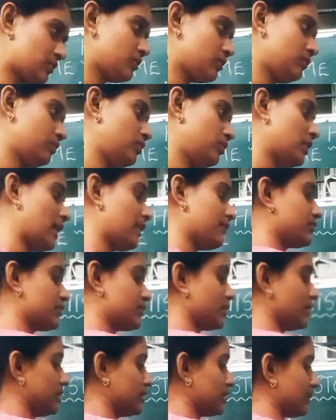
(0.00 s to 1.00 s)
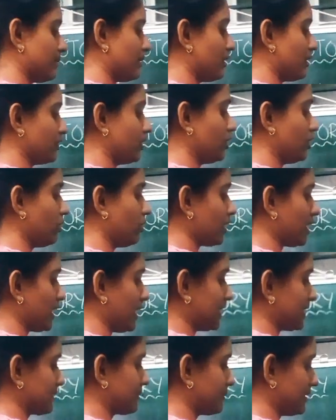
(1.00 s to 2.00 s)
one we have studied about the
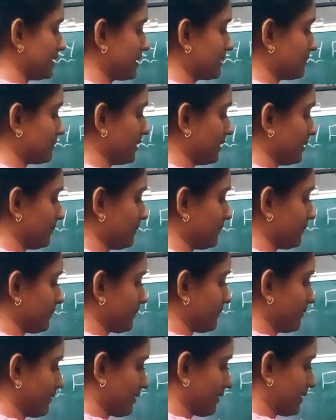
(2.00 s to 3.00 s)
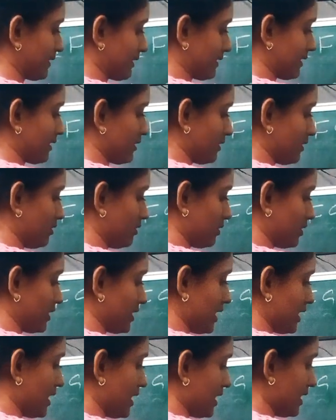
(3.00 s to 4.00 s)
Locard's principle.
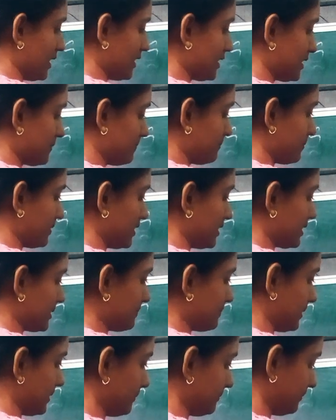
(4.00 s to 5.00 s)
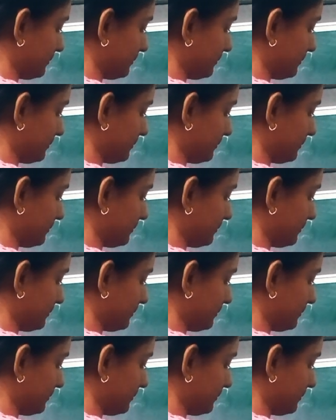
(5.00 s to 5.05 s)
Locard's principle.